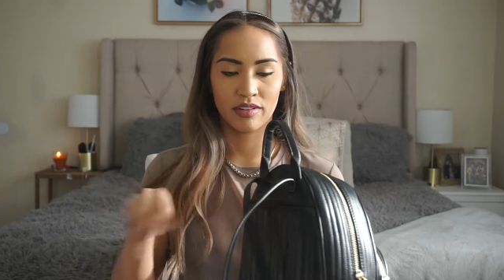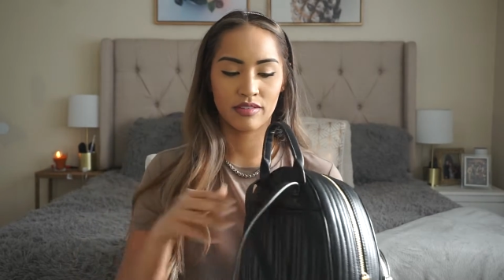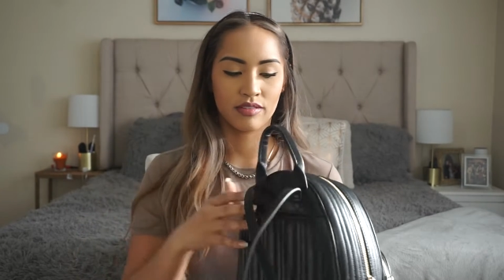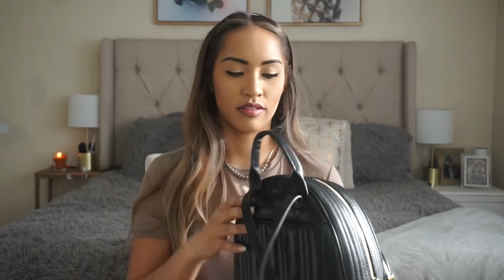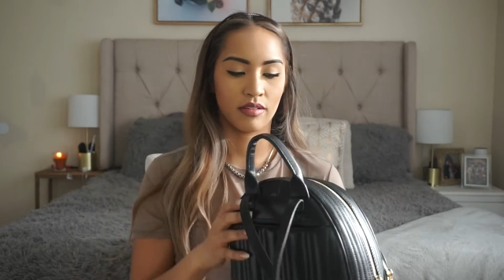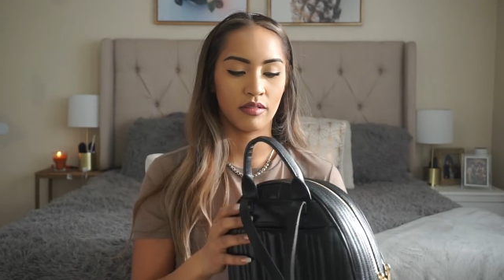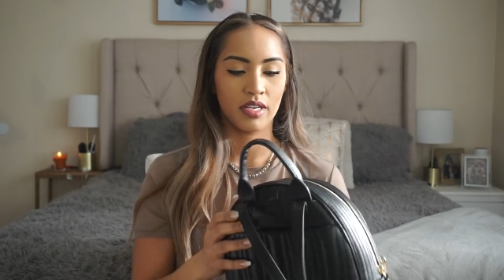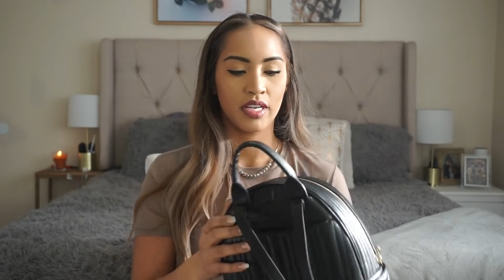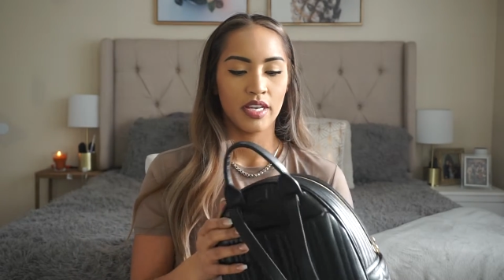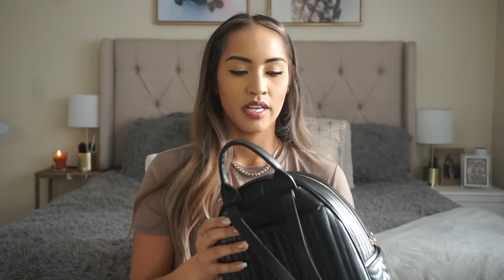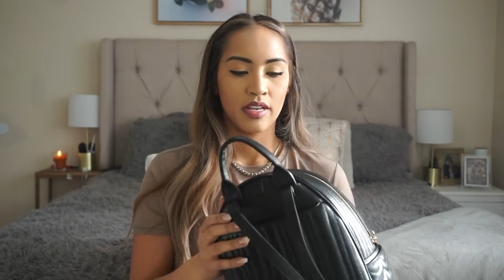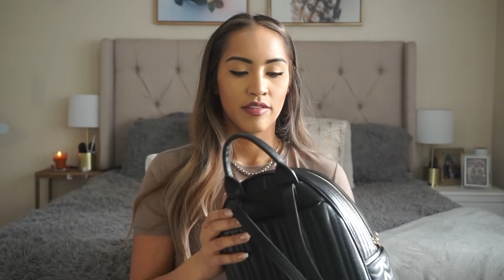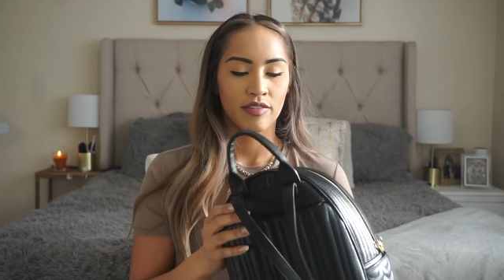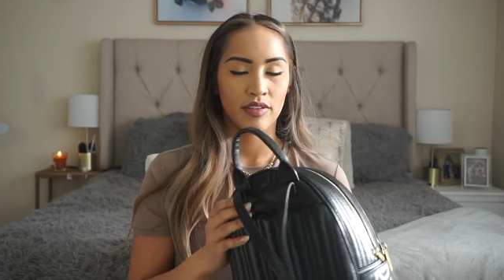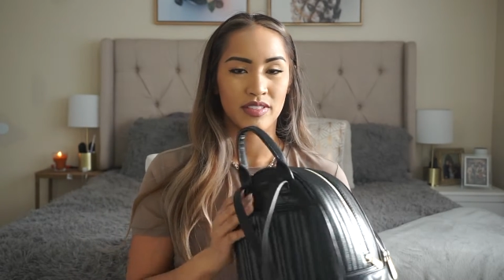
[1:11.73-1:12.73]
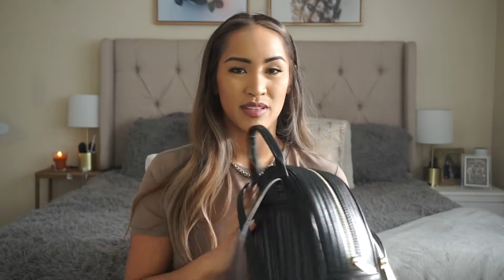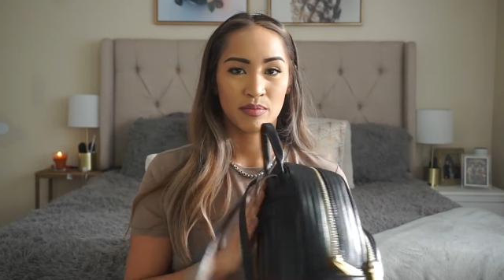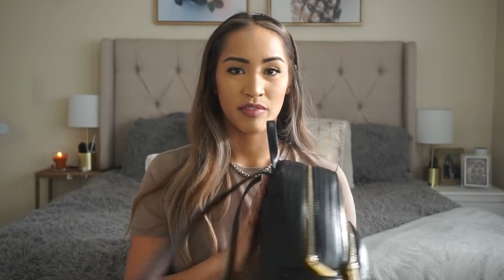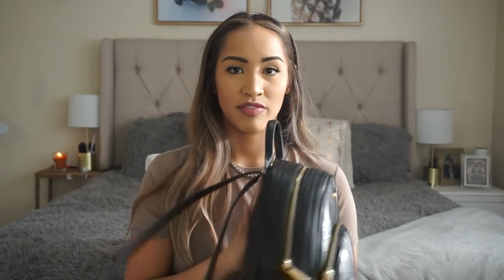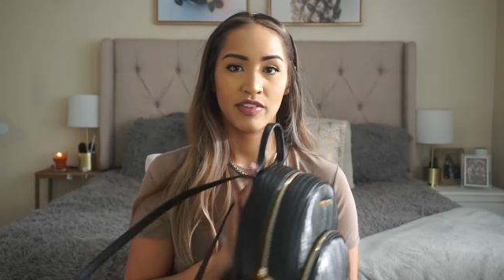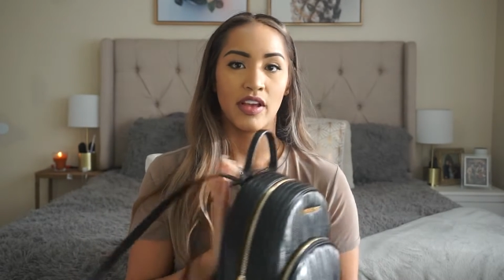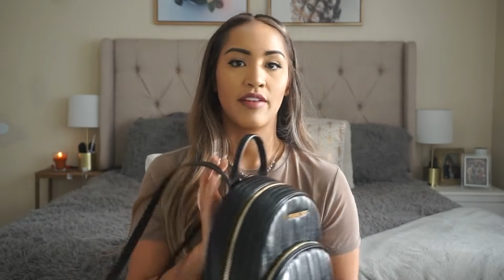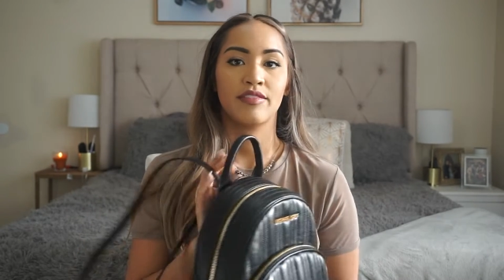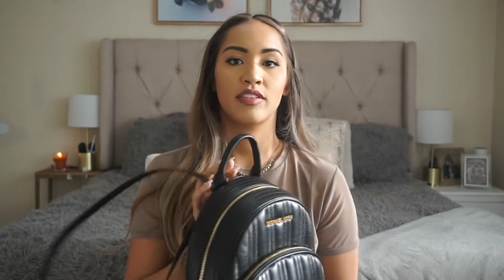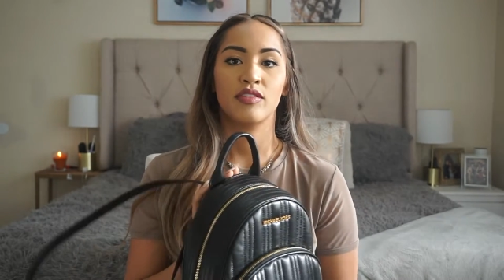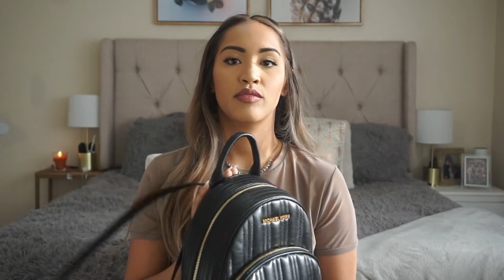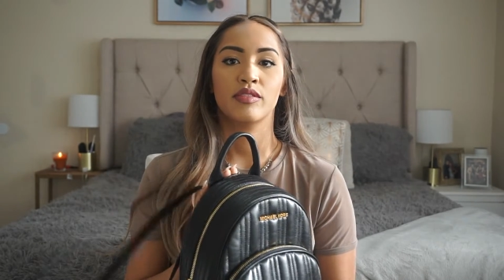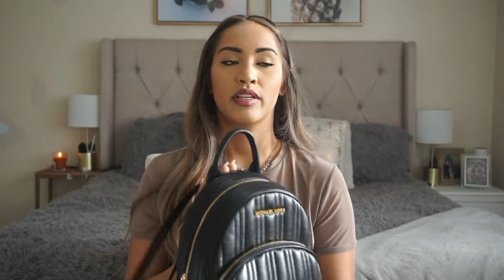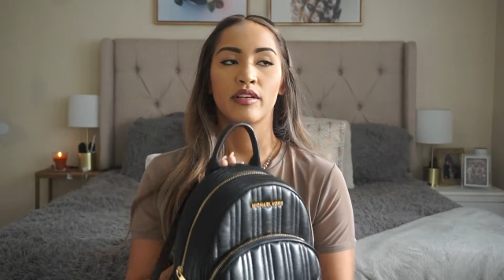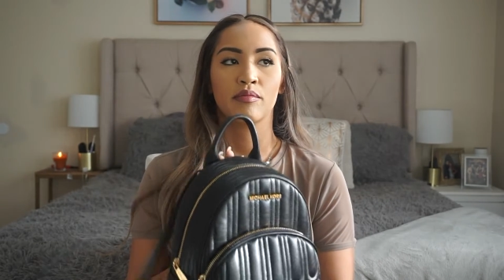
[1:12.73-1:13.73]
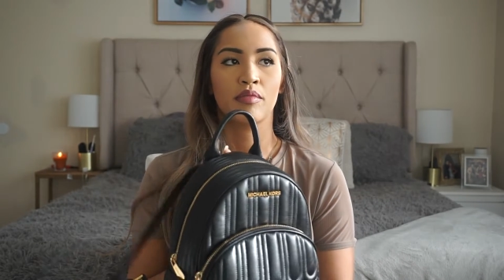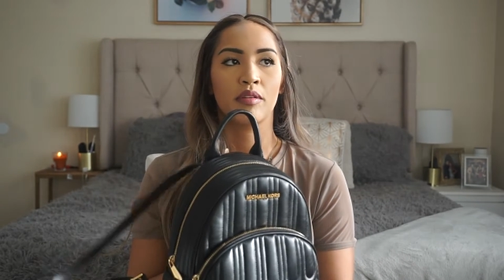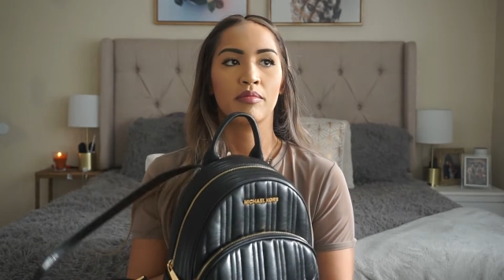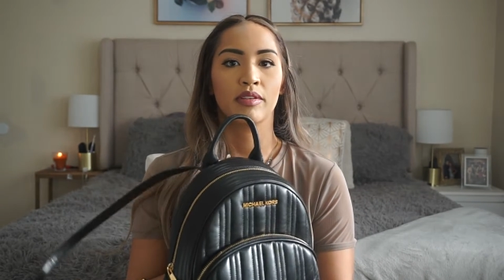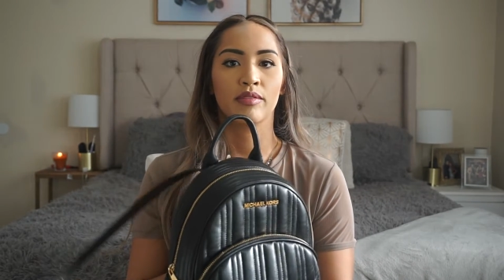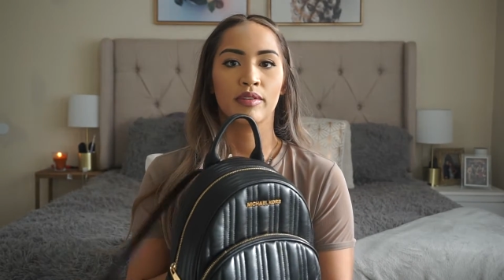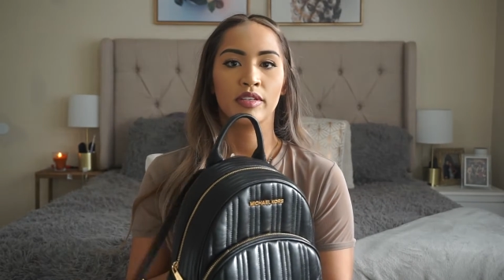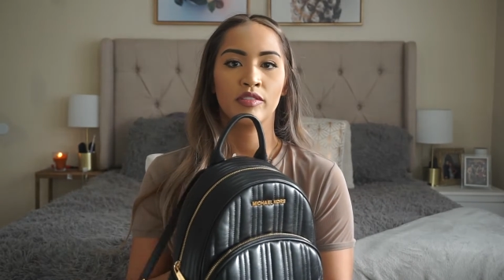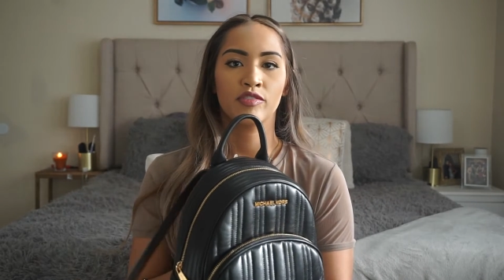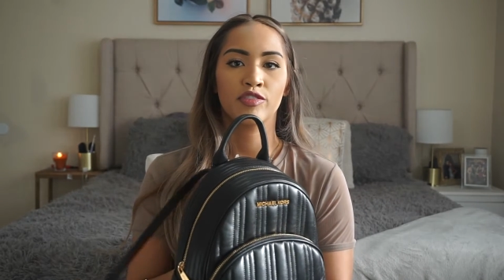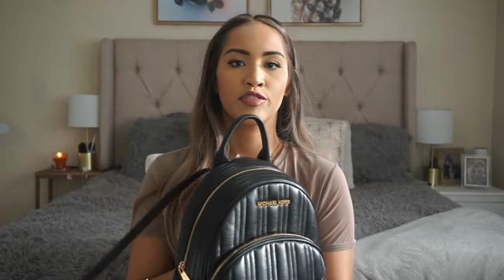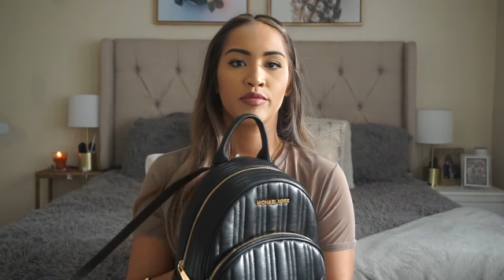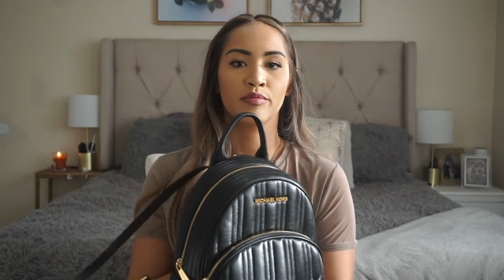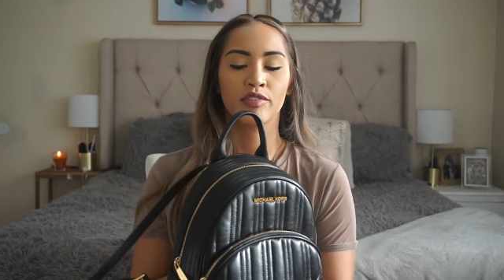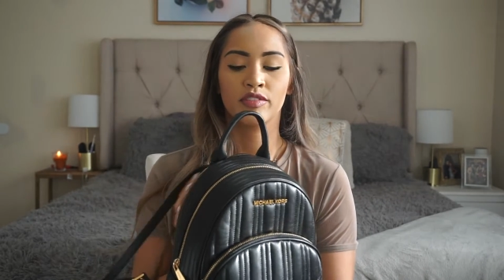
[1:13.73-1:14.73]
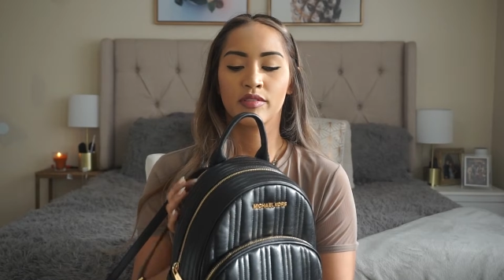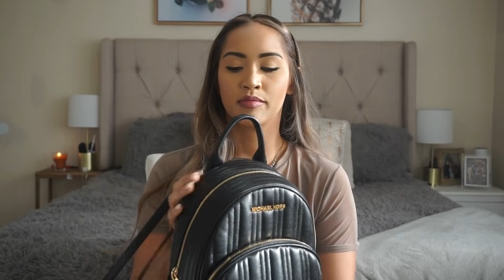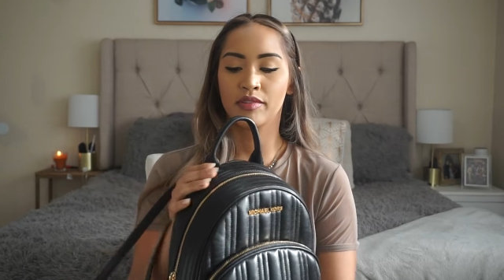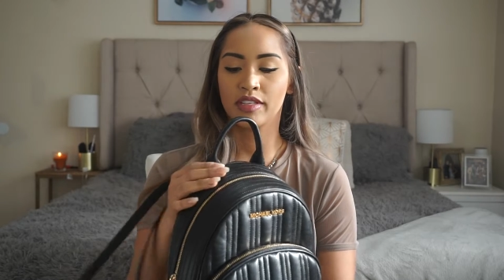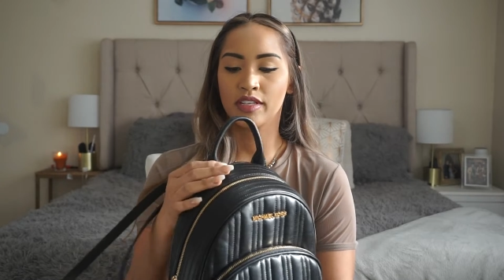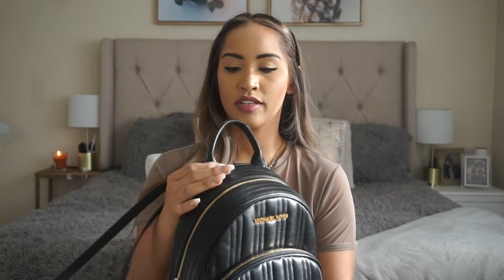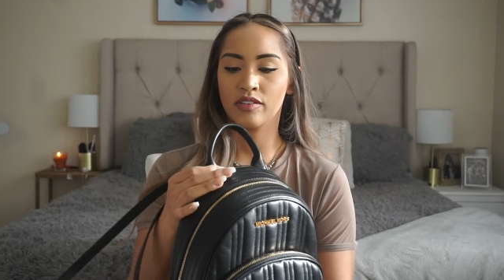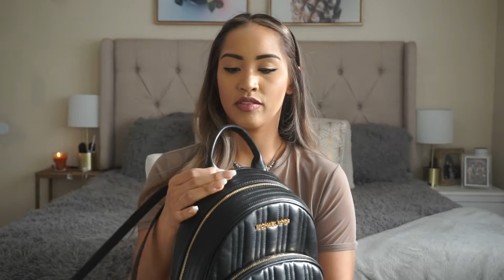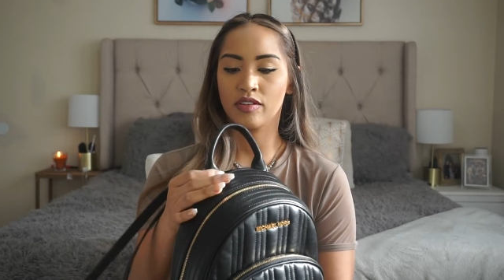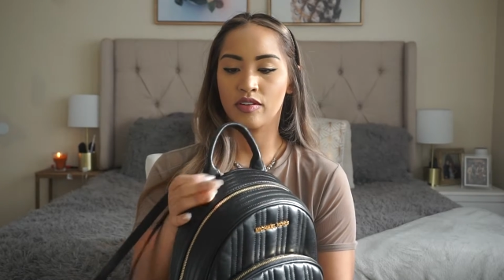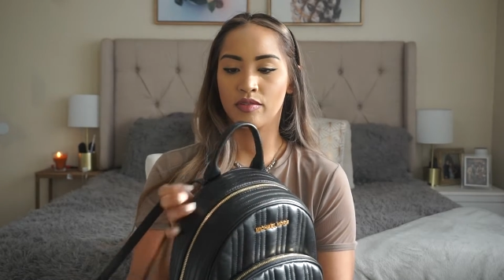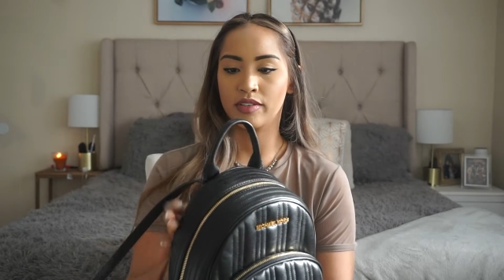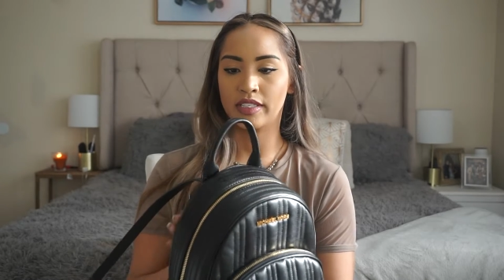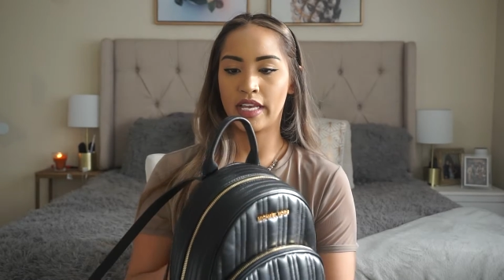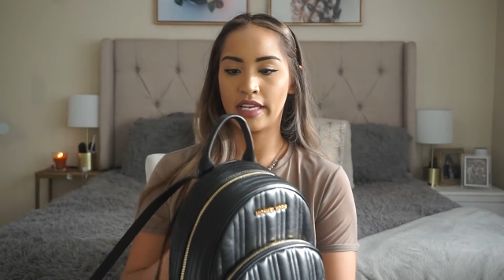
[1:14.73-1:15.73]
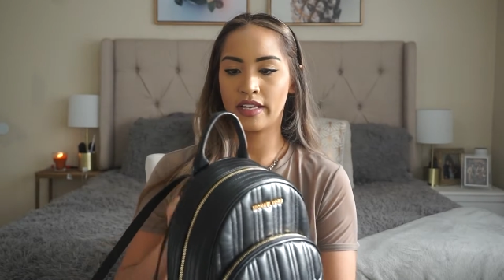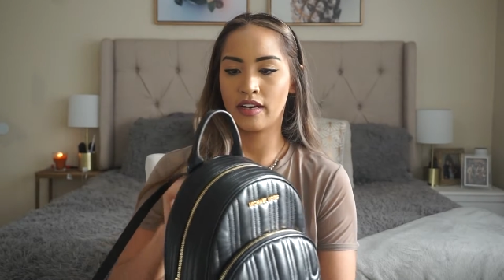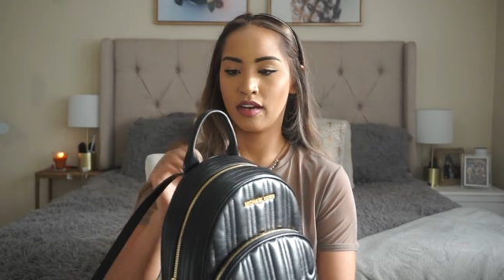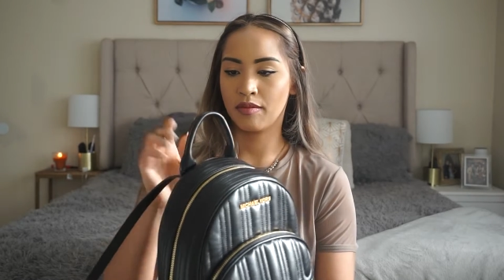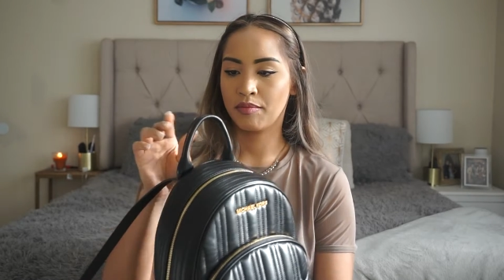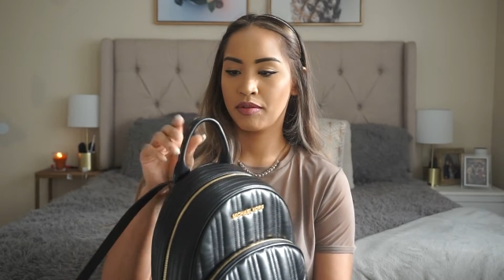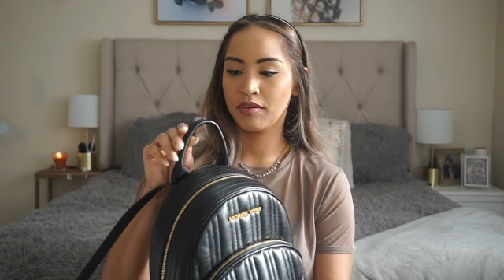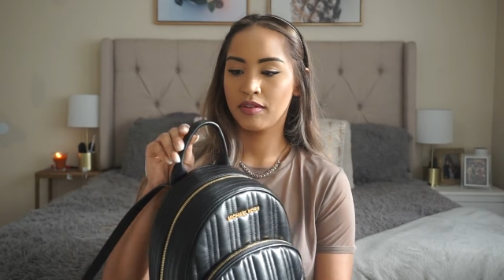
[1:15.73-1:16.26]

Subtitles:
So, for example, if you have to use like a public restroom or something, you can always hang it up.